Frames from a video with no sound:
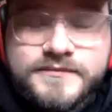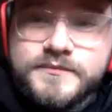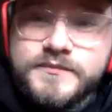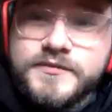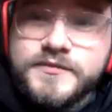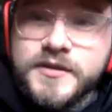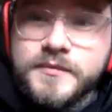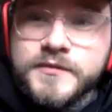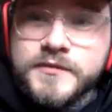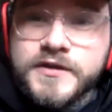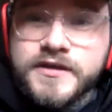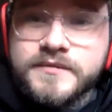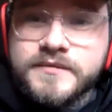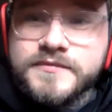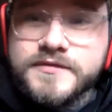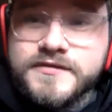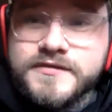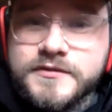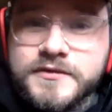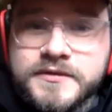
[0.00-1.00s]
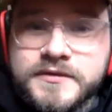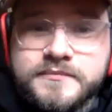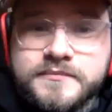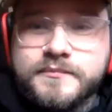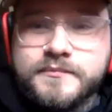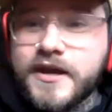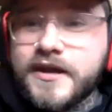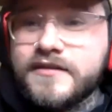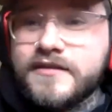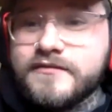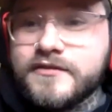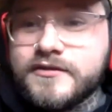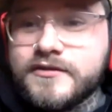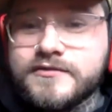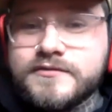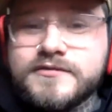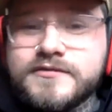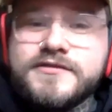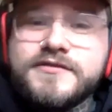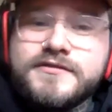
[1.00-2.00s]
sometimes doing backing
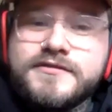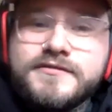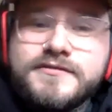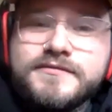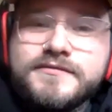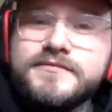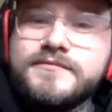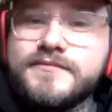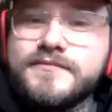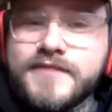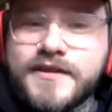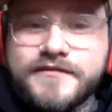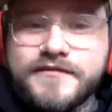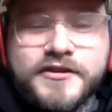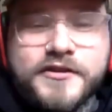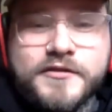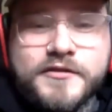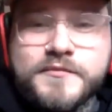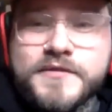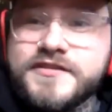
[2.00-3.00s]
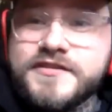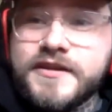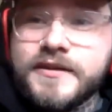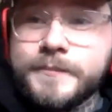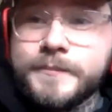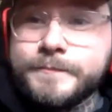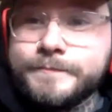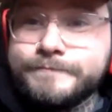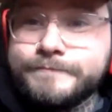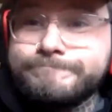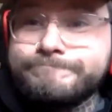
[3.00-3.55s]
vocals if I don't mess it up.